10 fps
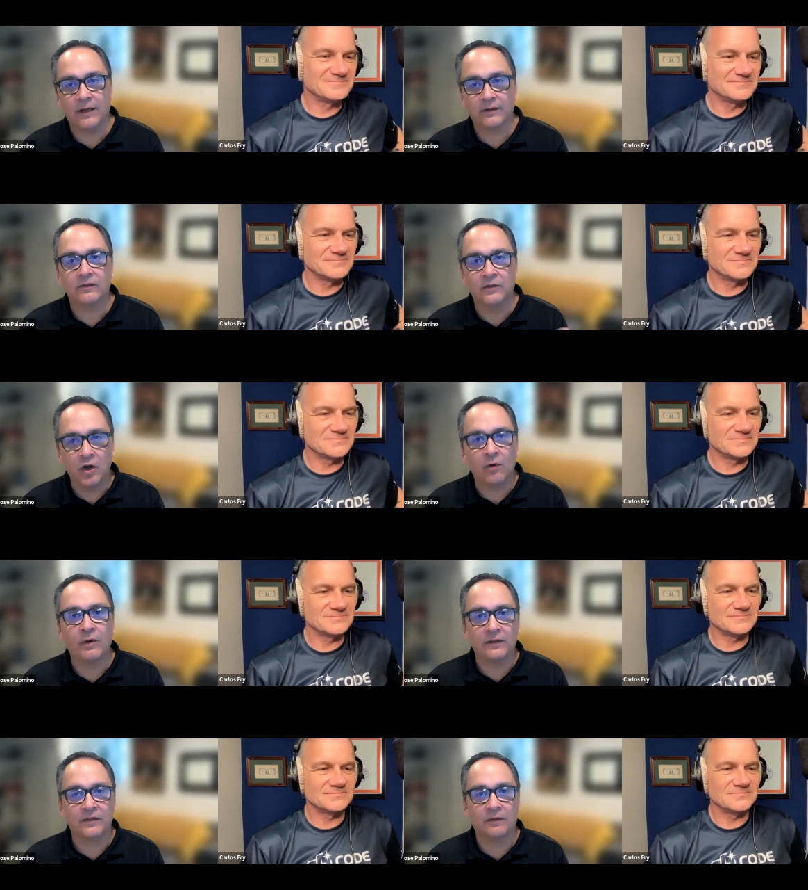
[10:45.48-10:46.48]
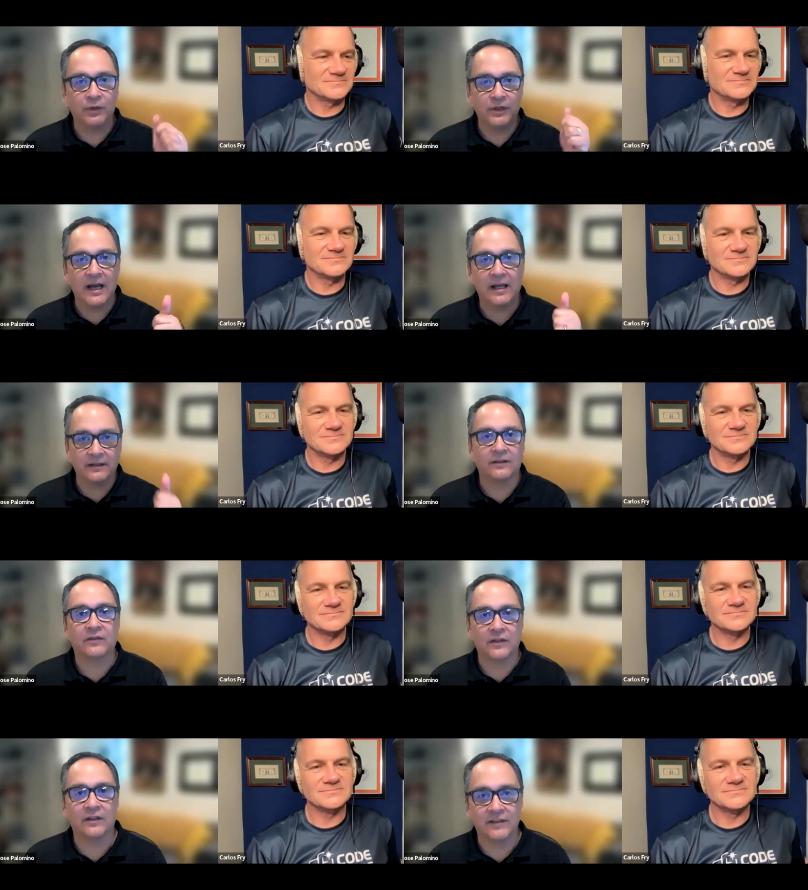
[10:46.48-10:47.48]
Speaker 1: this, no one has said we got this
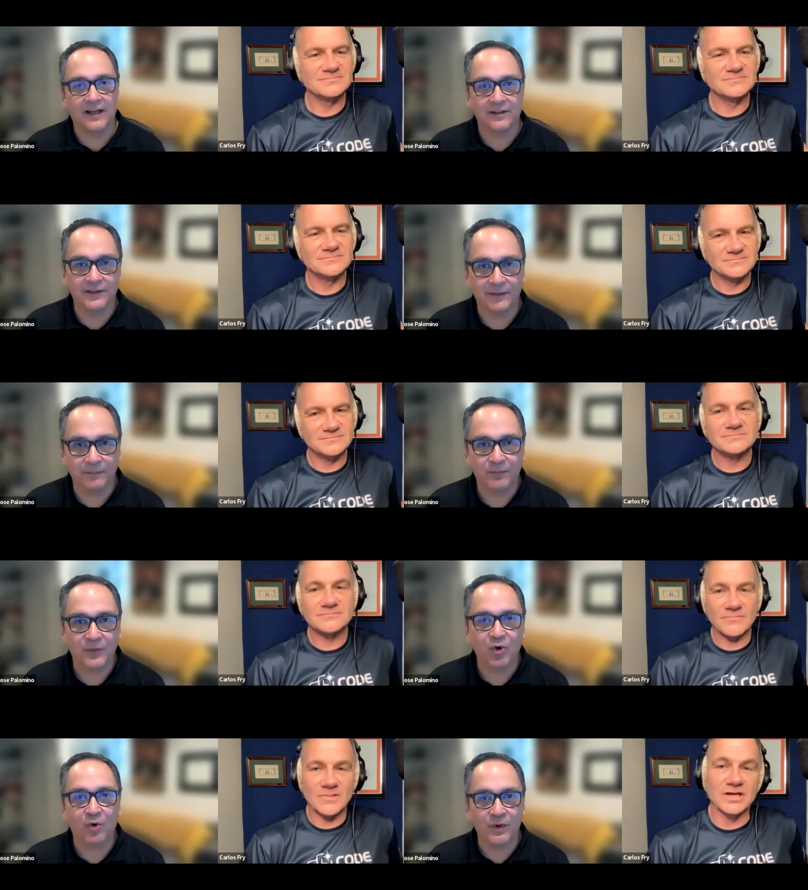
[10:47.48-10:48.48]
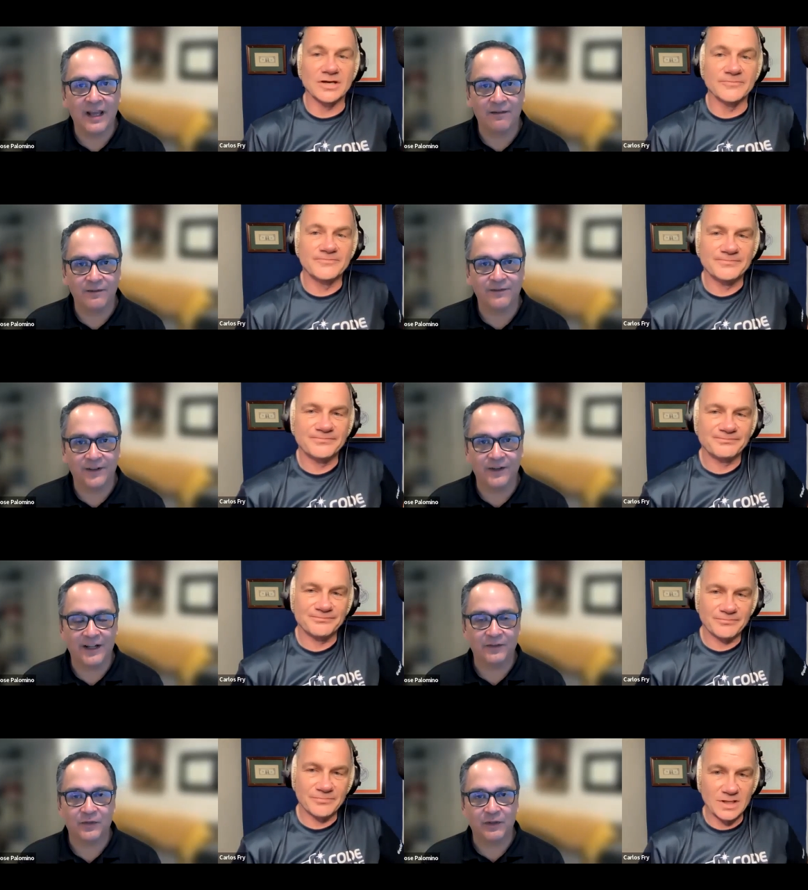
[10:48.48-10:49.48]
thing dialed in or we have it figured
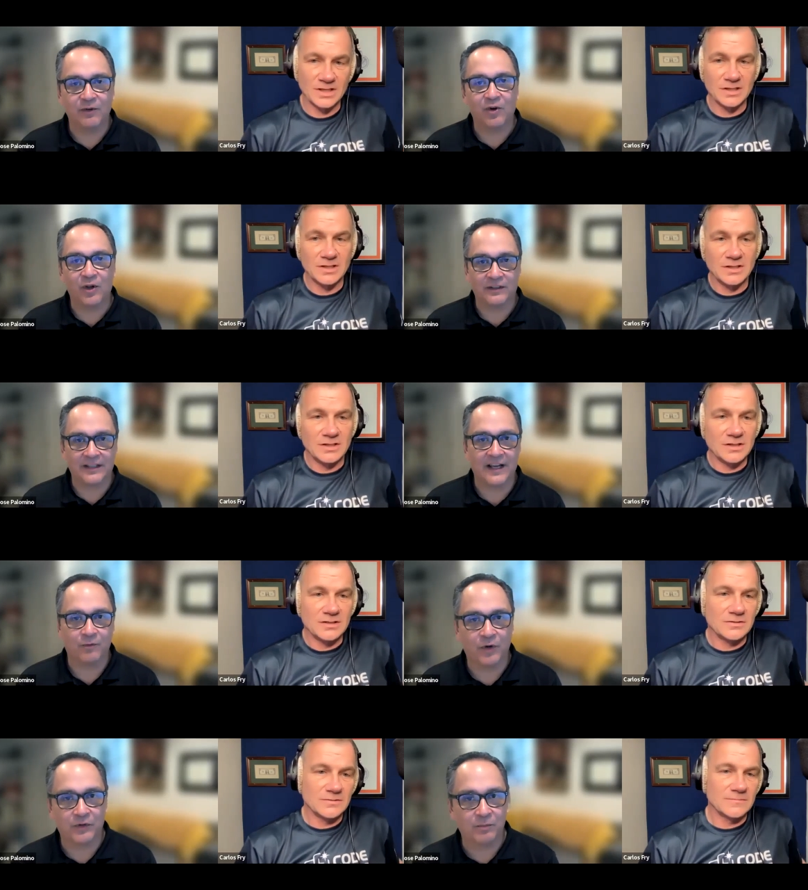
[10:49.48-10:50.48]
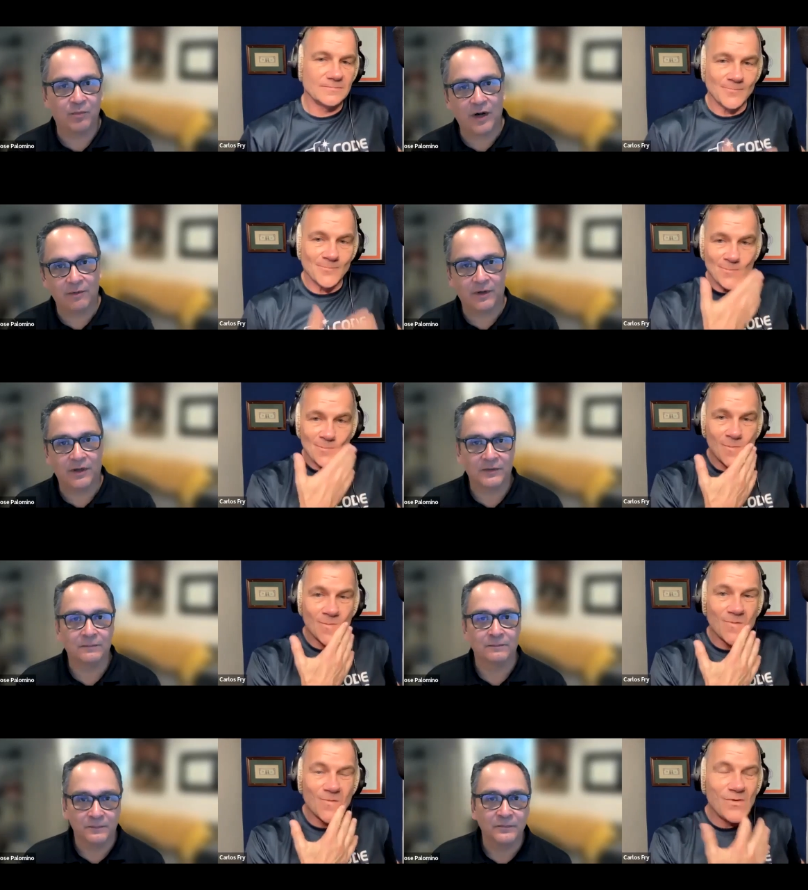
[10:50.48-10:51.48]
out. So they're all kind of works in progress.
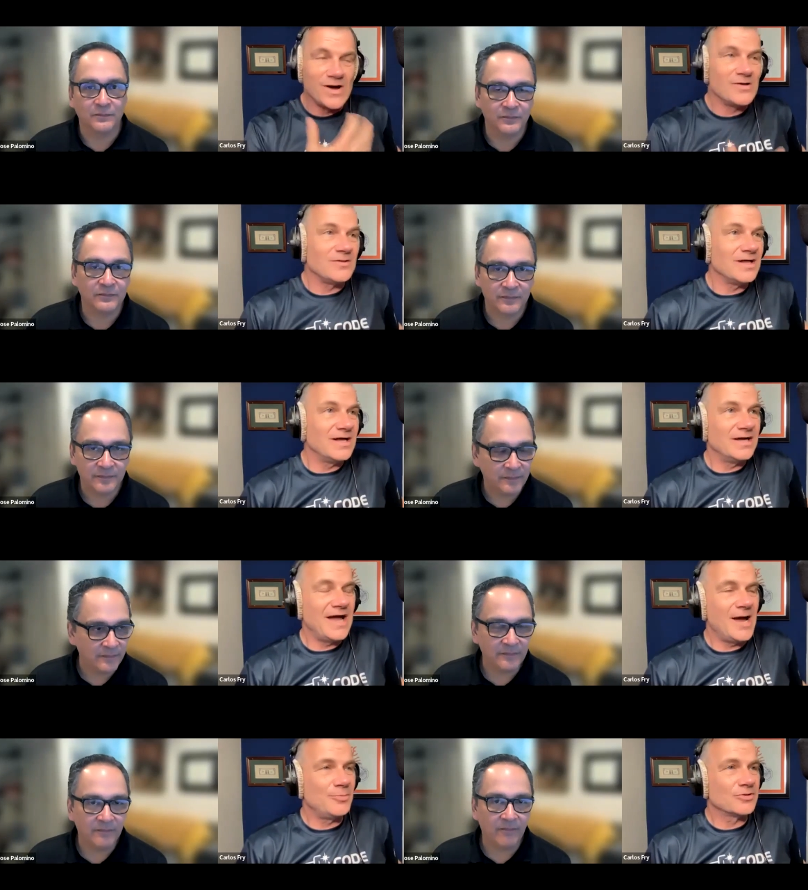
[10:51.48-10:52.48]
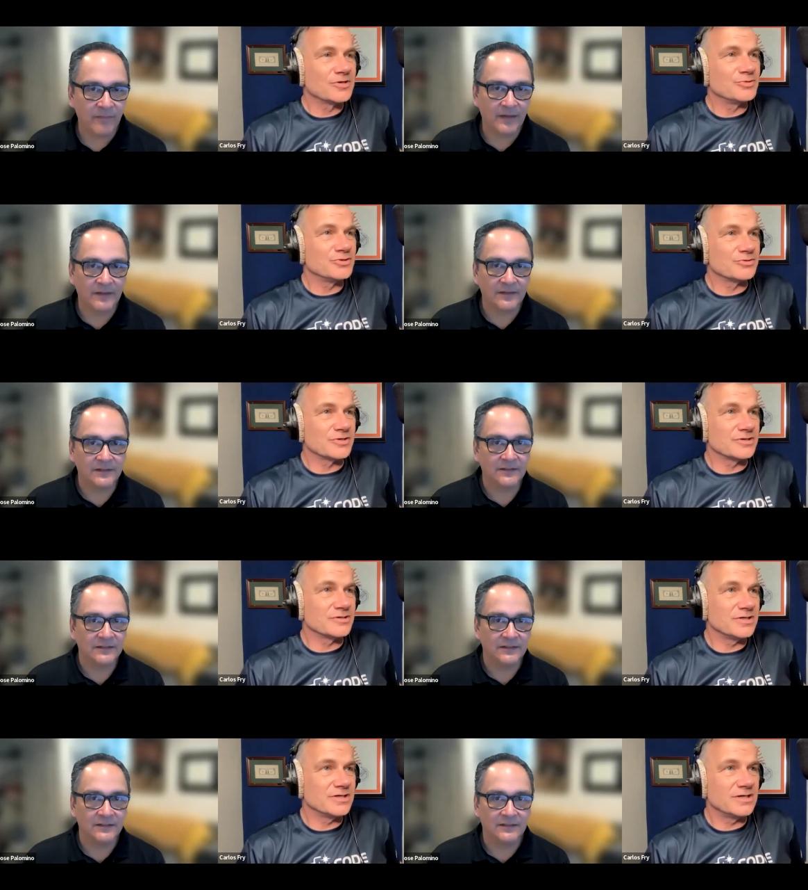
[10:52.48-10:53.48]
Speaker 2: Well, Apple
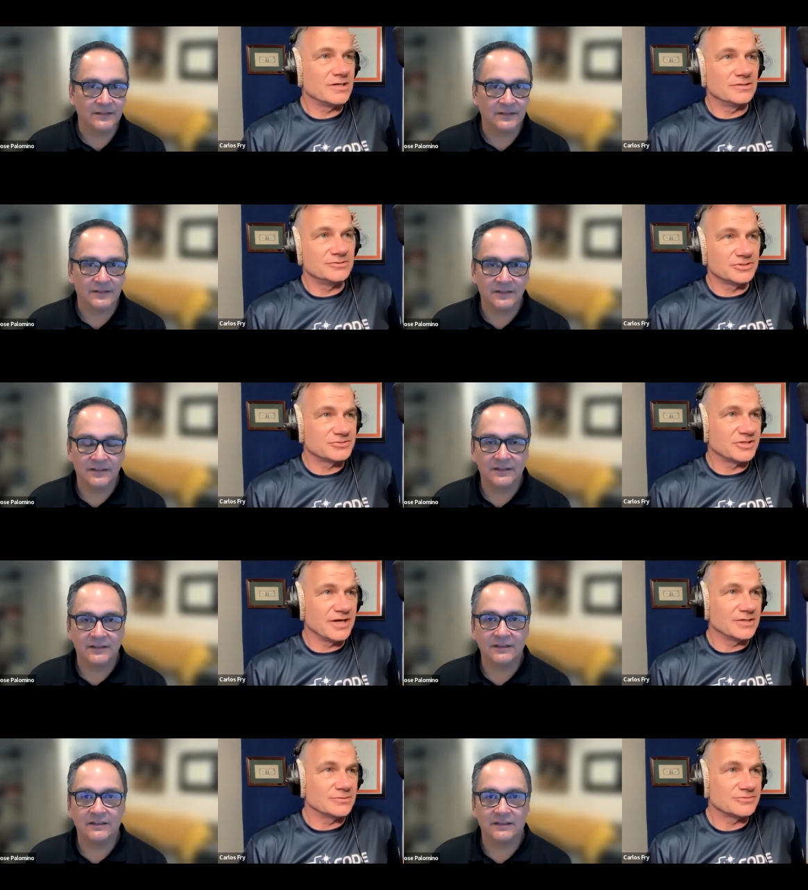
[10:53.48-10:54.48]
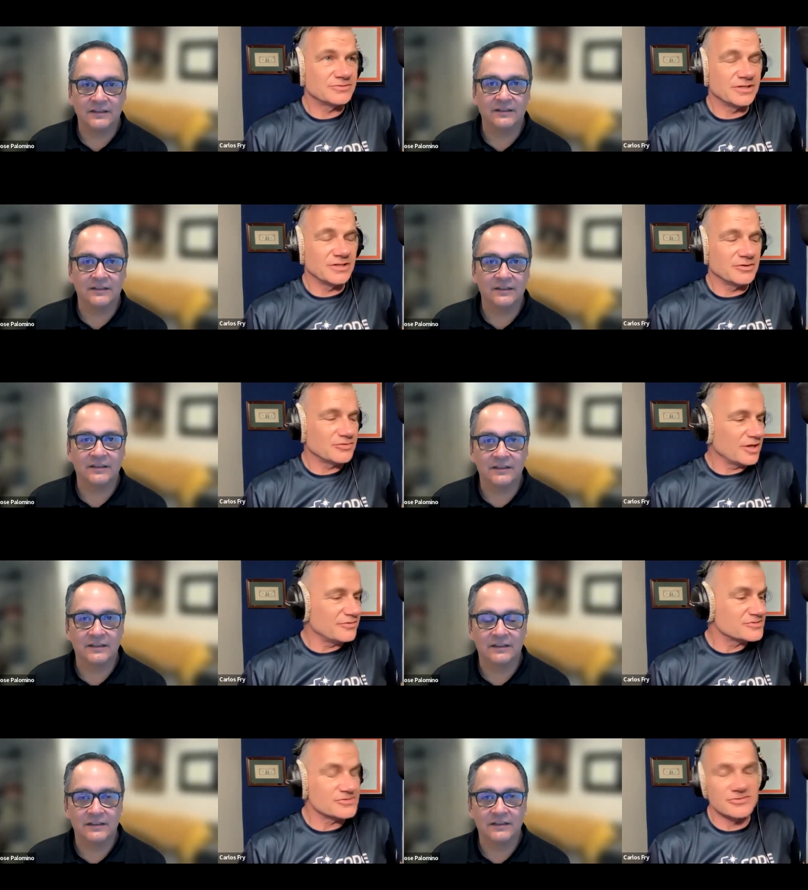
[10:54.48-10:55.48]
Computer just announced, and
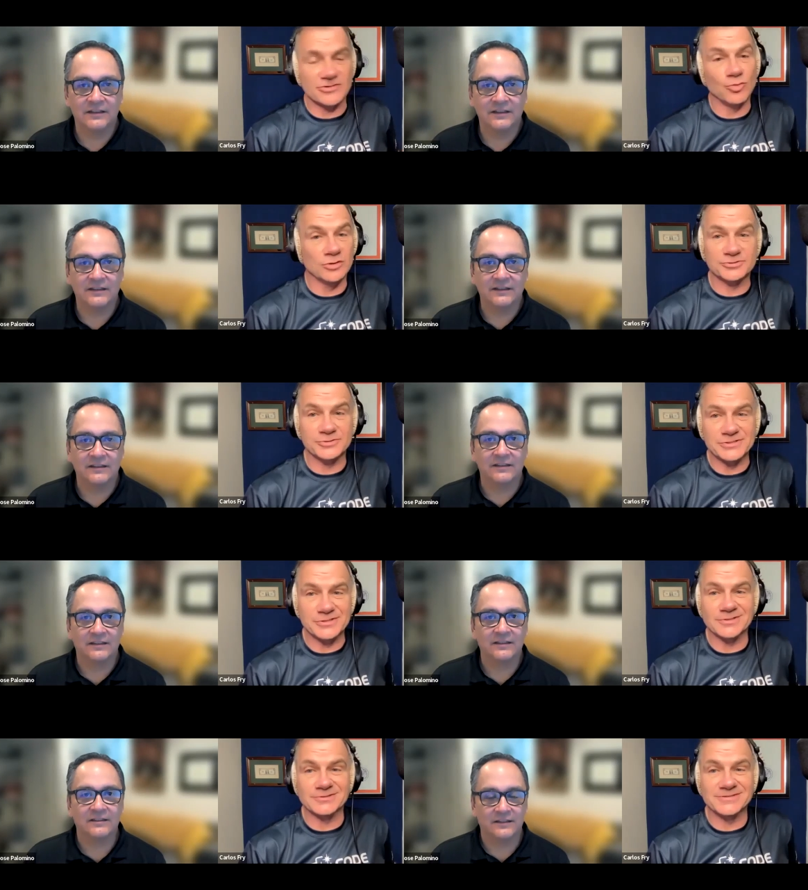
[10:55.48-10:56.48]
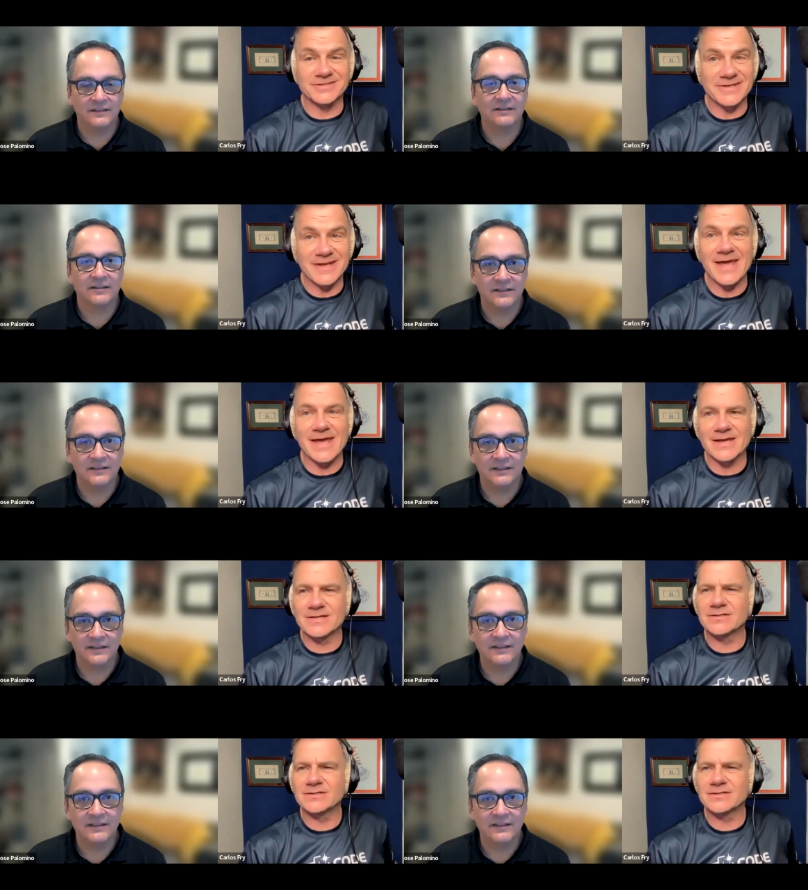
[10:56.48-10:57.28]
this is in the Wall Street Journal today,